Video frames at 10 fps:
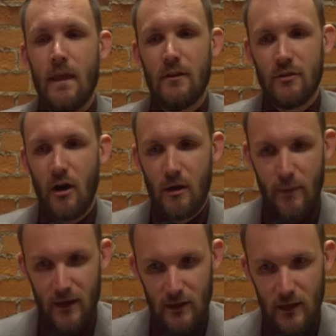and talk
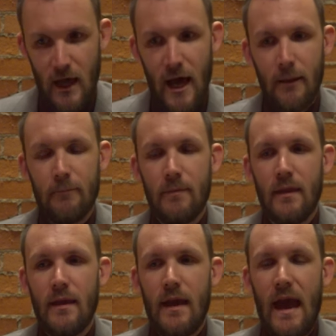about a lot
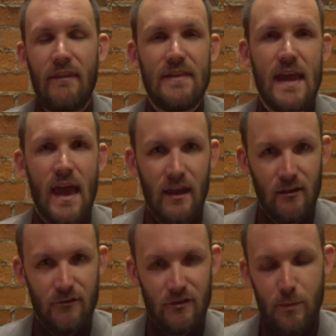at the end
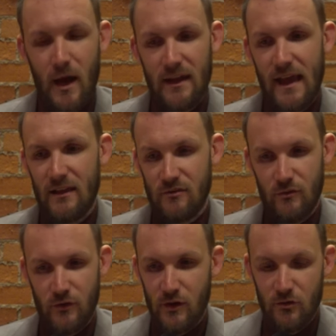of this podcast. So
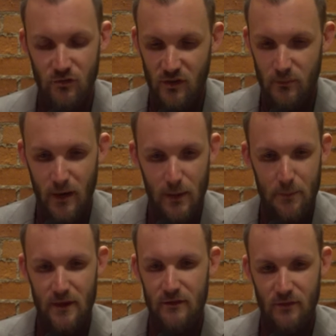if you're interested in my
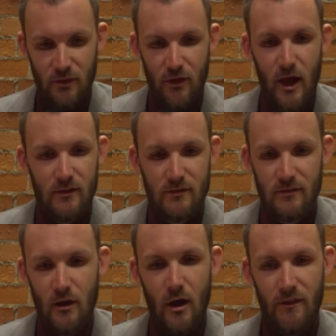opinions and
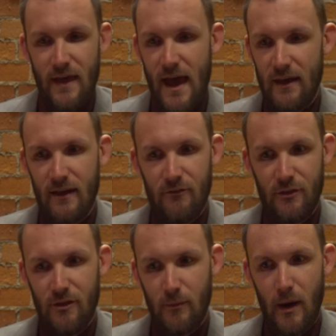thoughts on that and
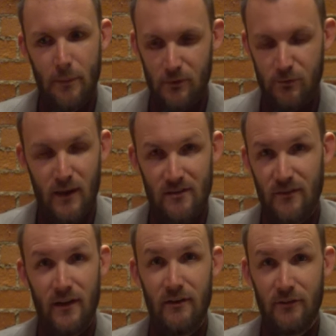everything, my
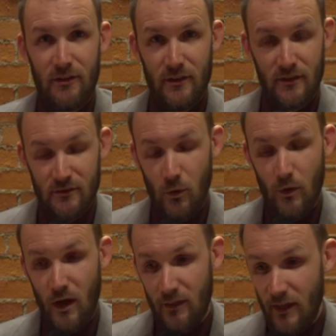perspective on everything that's
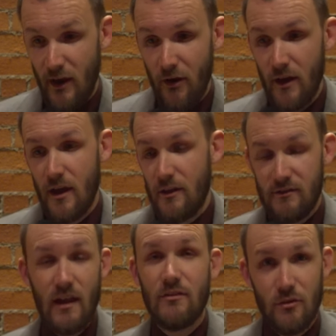going on there,
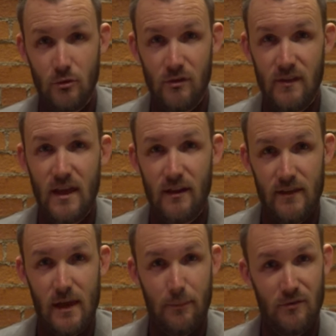stay tuned to the end of
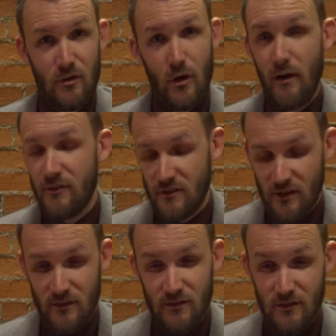the episode.
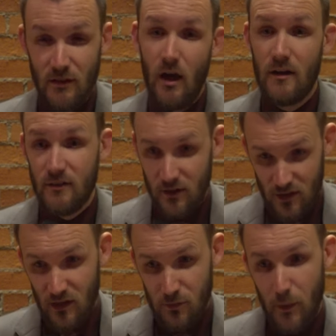Obviously, this is the Locked On Kings